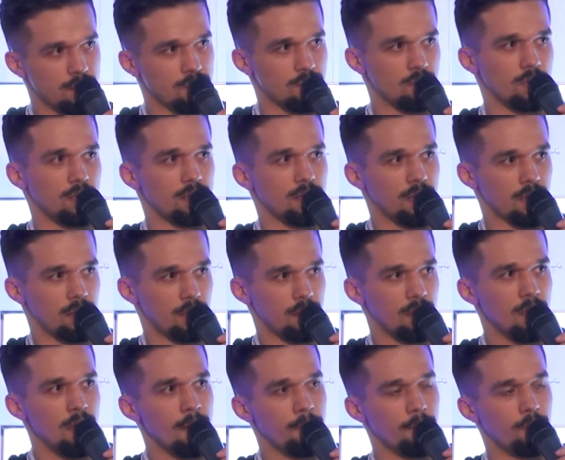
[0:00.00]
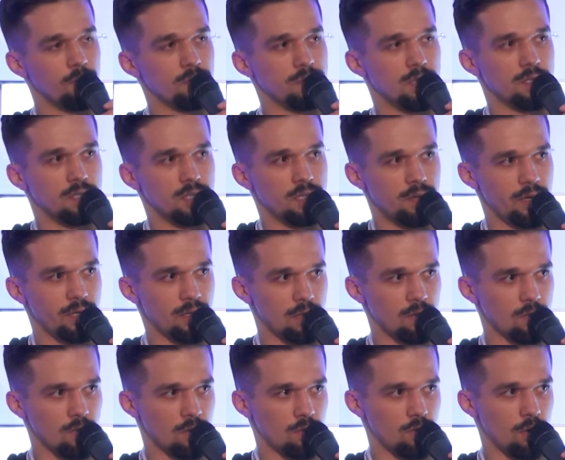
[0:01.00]
so it can push the
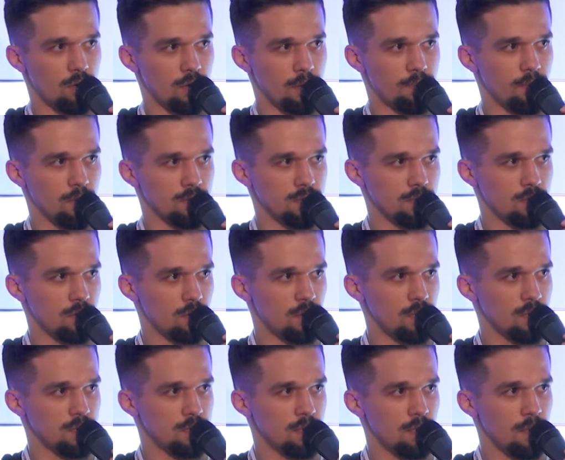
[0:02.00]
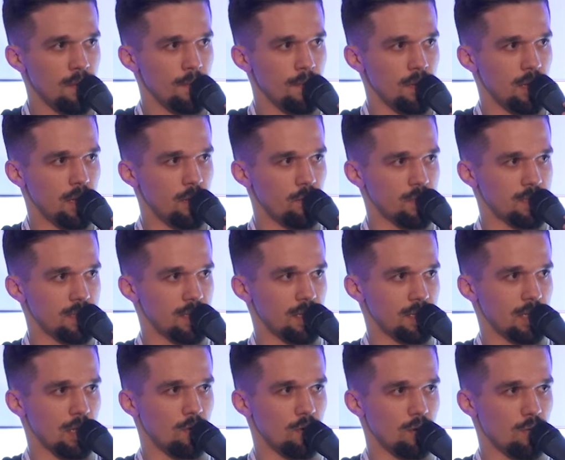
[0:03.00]
generated code to our repositories. And we
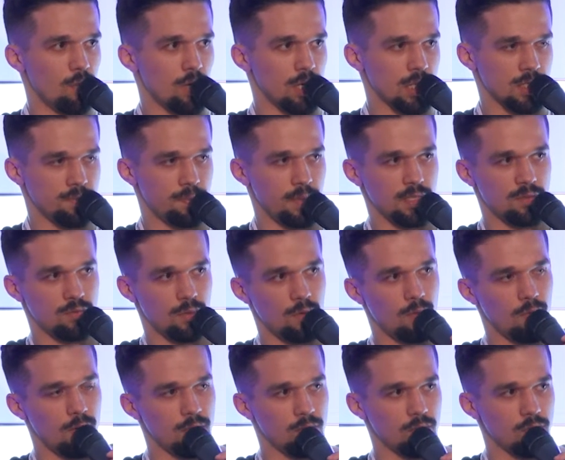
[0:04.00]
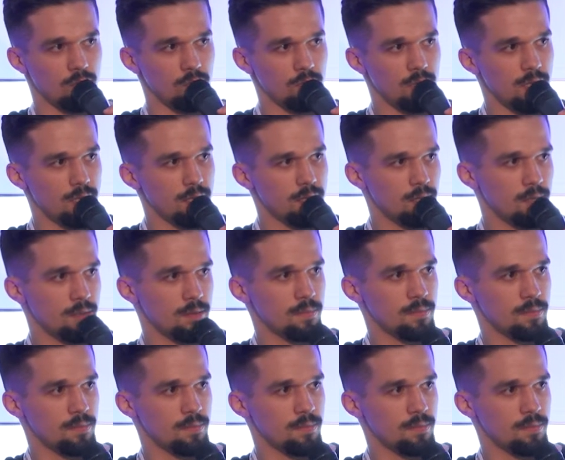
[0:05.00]
select our workspace when we want to do that.